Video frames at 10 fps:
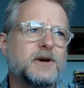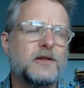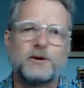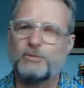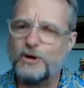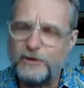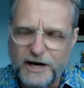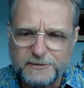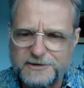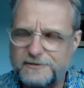other
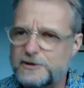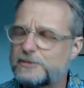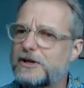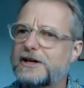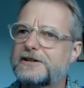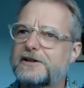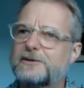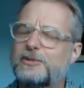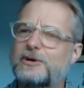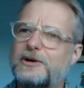programs if you're applying to other
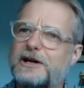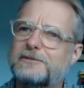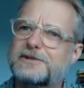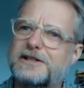programs,